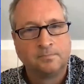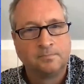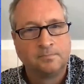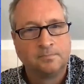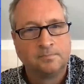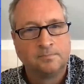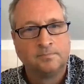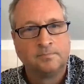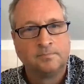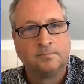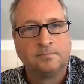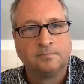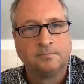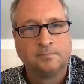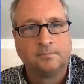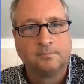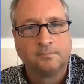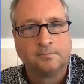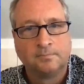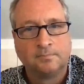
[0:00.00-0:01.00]

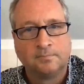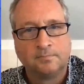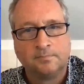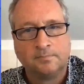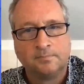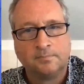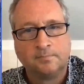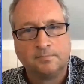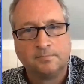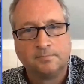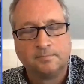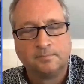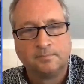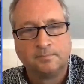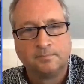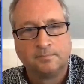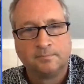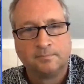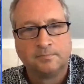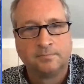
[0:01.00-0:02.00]

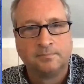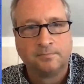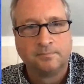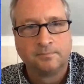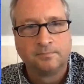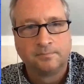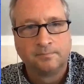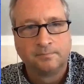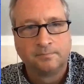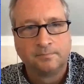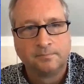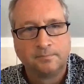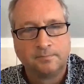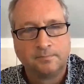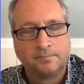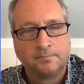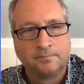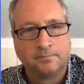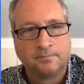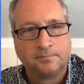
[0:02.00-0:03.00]

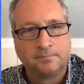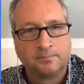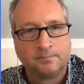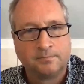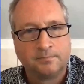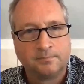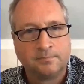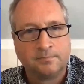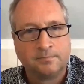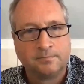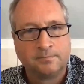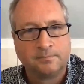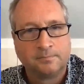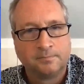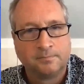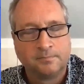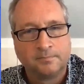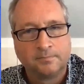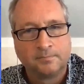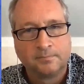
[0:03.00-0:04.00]

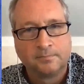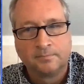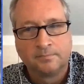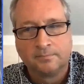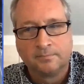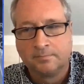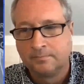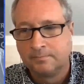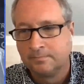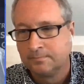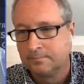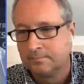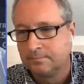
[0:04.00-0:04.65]
The person shown says nothing.